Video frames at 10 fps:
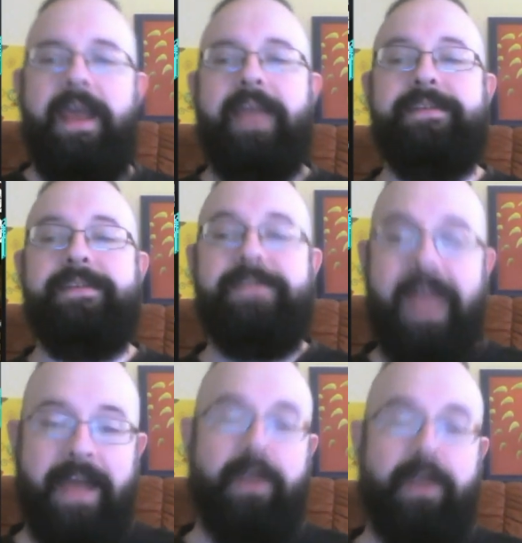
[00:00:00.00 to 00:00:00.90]

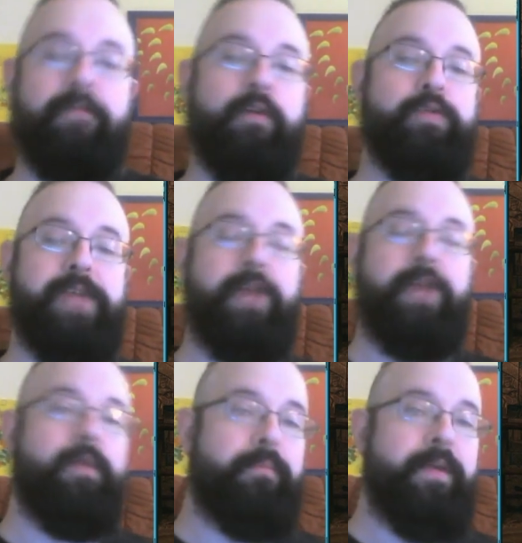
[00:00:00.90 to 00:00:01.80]
instead of a
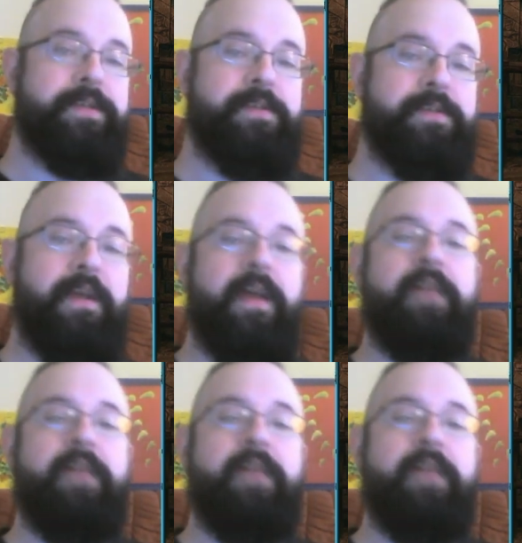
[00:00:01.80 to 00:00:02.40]
crusader and priest.